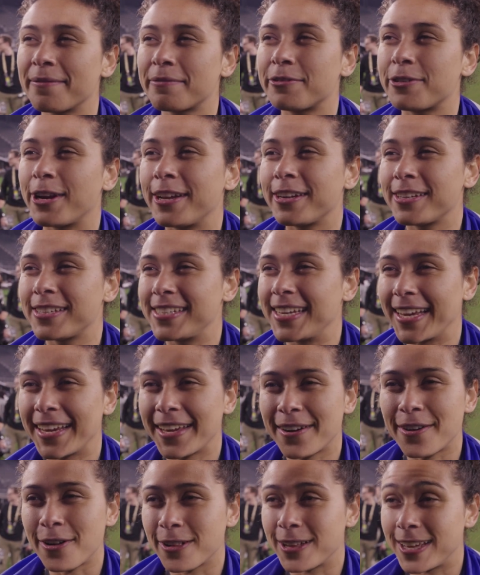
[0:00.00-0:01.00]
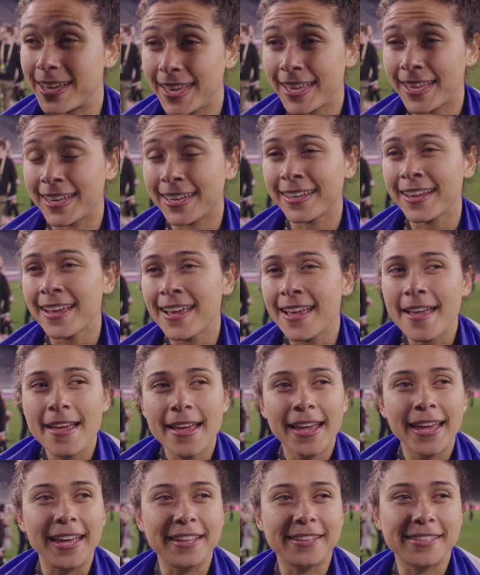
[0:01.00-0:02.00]
I'm trying to take it all in.
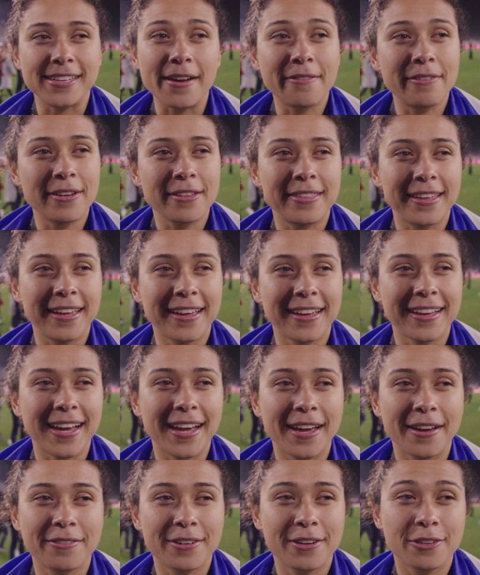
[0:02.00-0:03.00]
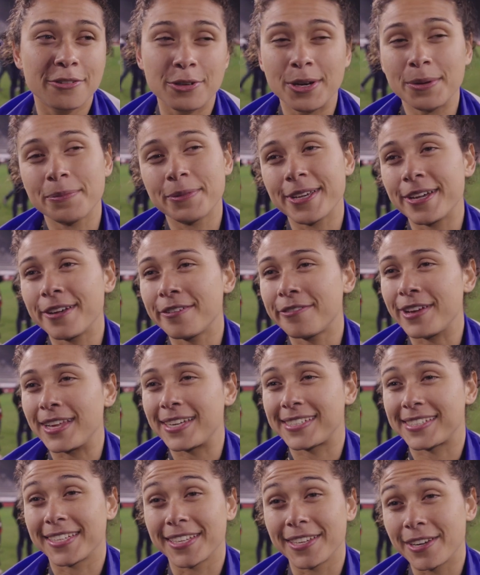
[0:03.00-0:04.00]
It's everything I ever dreamed of
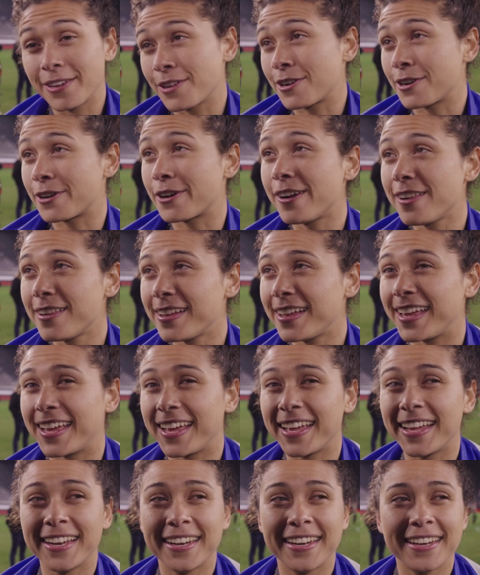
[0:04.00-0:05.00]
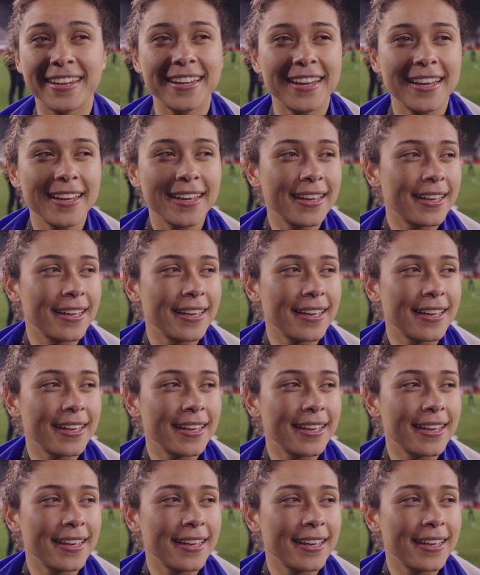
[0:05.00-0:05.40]
as a little girl, and